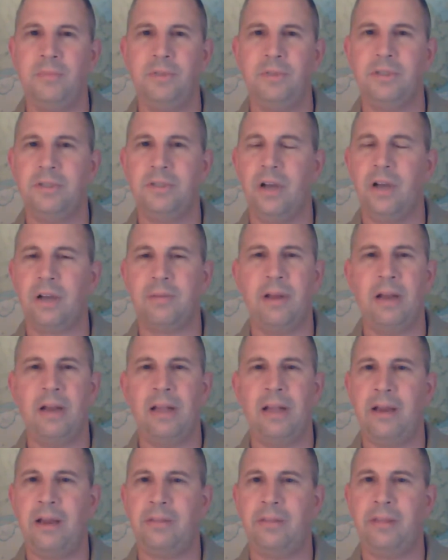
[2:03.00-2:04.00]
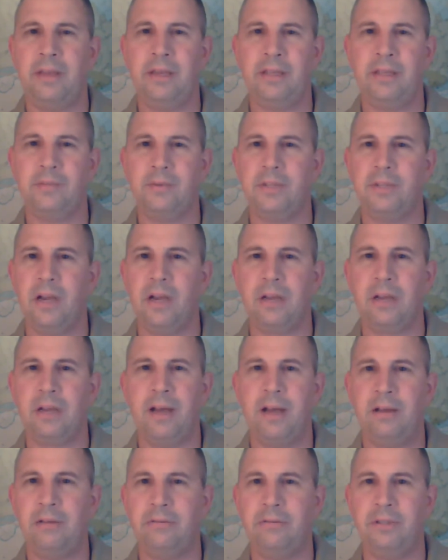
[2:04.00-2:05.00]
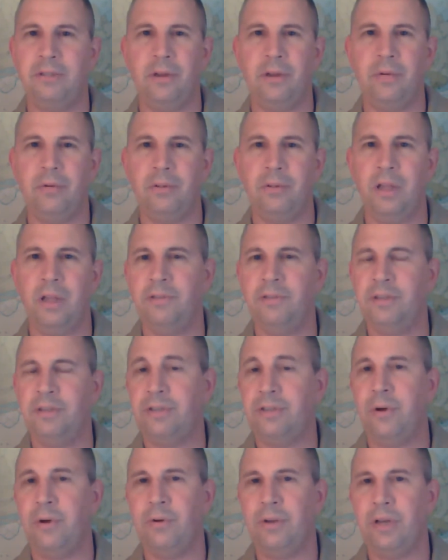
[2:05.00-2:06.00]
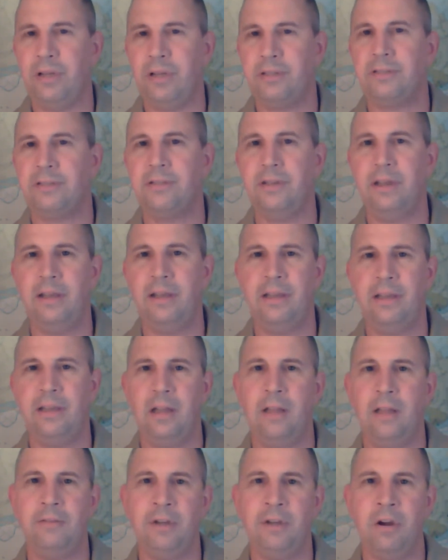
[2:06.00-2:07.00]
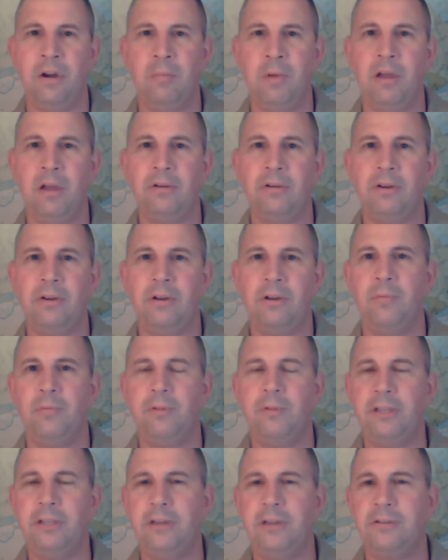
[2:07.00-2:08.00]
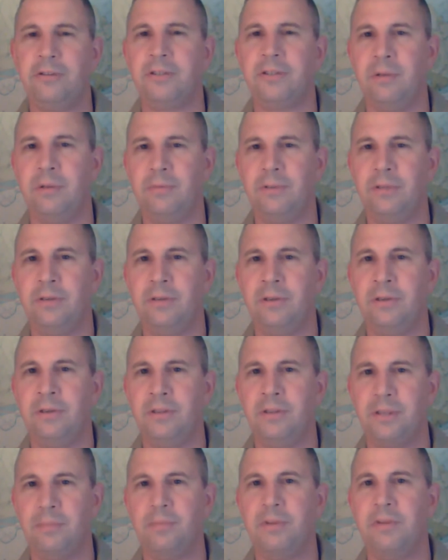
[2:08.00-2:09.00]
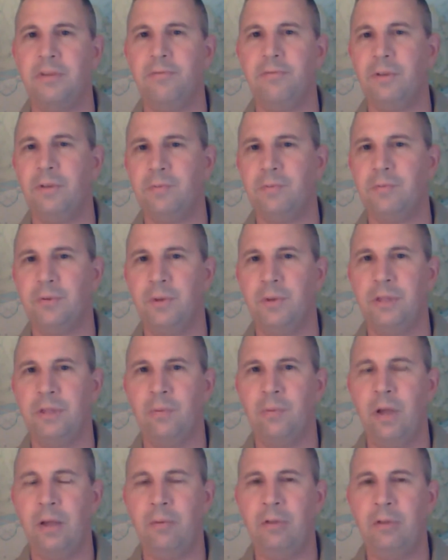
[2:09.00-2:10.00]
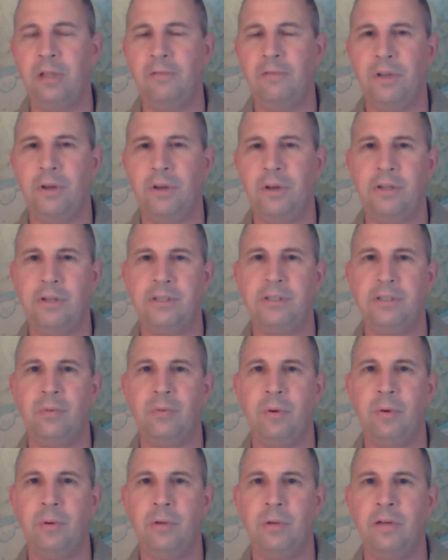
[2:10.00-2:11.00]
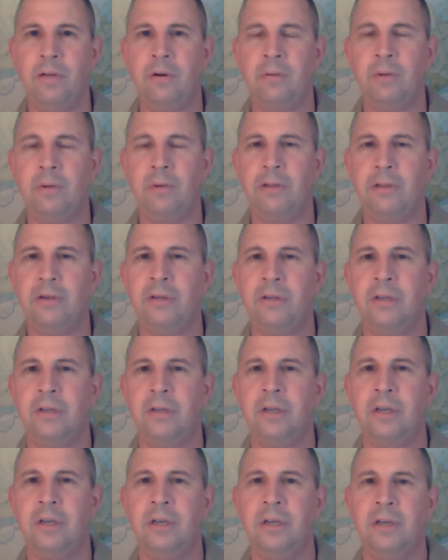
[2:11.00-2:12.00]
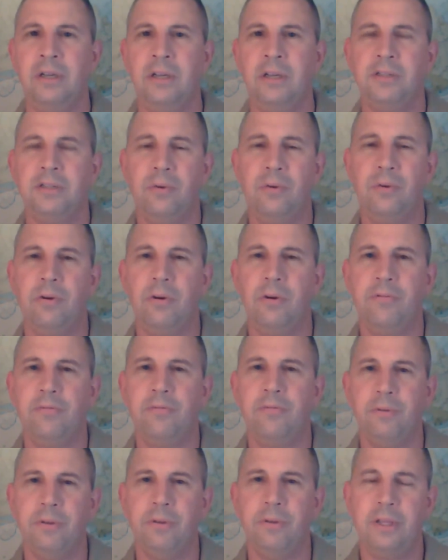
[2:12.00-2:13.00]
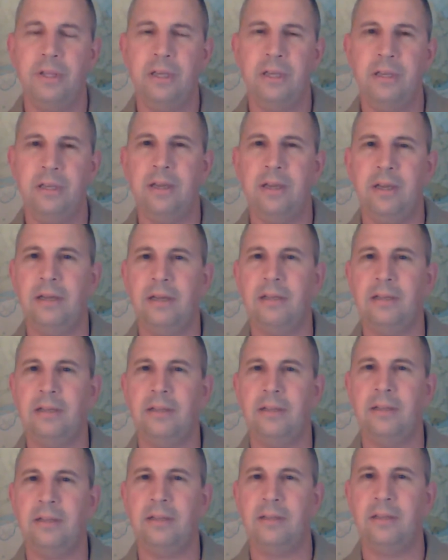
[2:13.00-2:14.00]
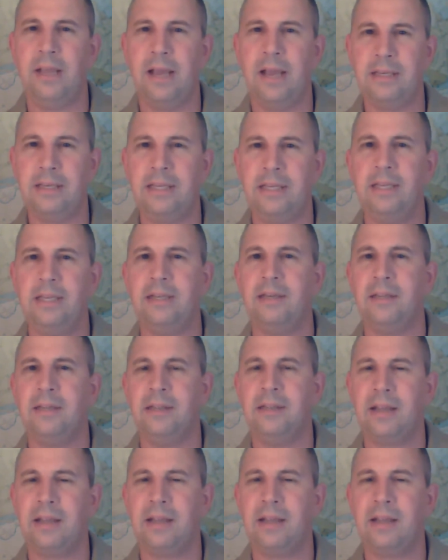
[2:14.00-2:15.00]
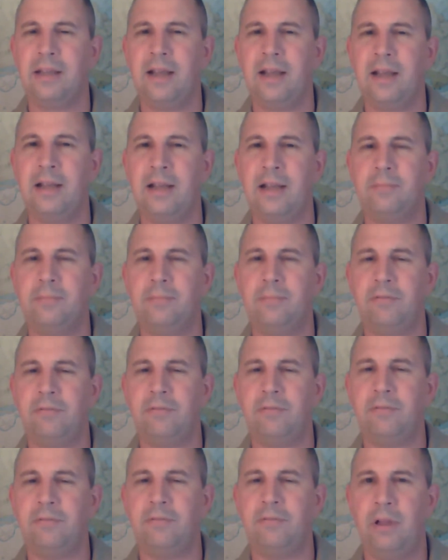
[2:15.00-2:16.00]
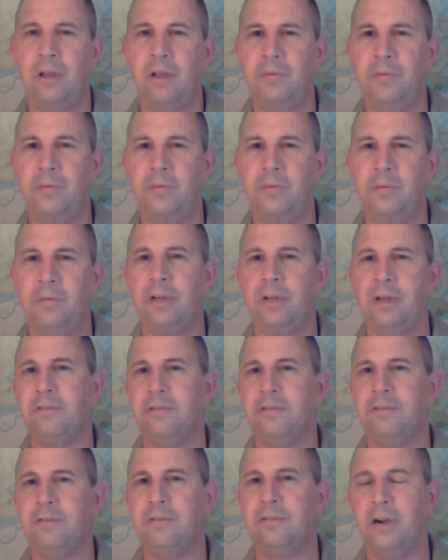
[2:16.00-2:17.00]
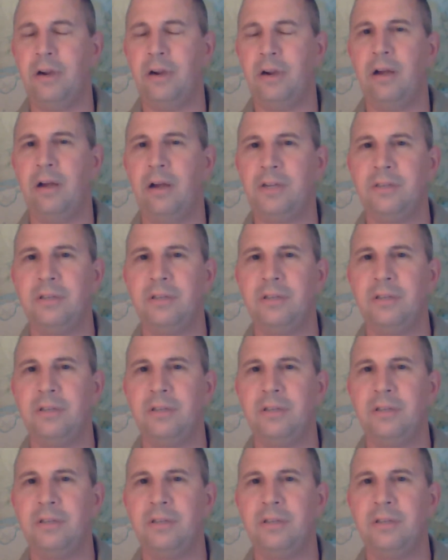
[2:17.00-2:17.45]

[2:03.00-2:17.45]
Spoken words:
to talk about a lot of things. We talk about, loving donuts and loving our mother, and hopefully there's some difference between the way we love donuts and the way we love our mother. So in order for the idea, the concept of love to be productive in our conversation,